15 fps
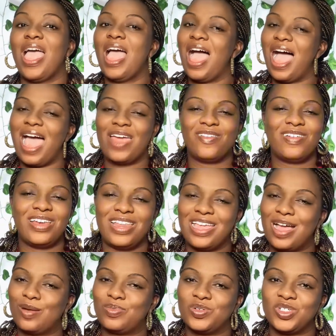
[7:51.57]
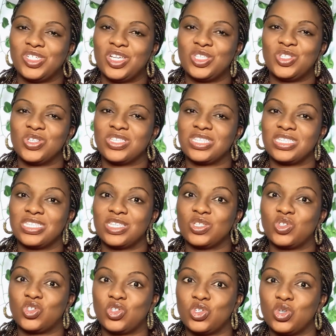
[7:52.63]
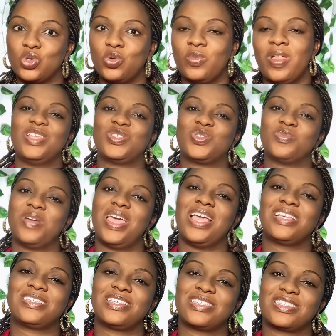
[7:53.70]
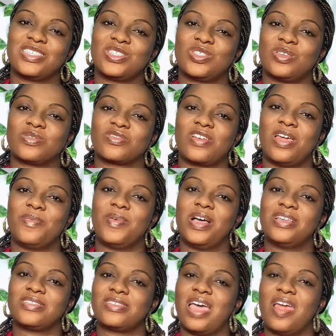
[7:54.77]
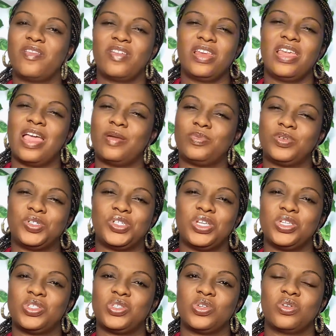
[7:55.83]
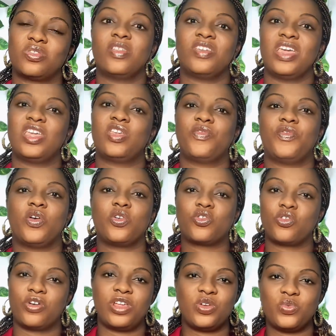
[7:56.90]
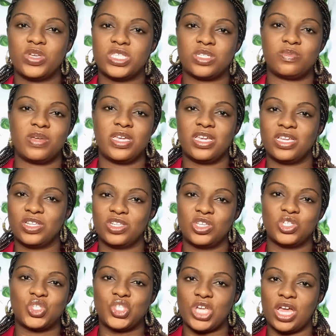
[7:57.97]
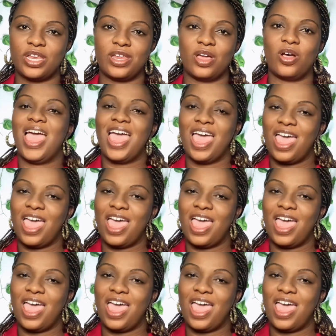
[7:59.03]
I really appreciate you sitting through. And to my existing subscribers, I really appreciate you. Thank you for growing with me in this channel.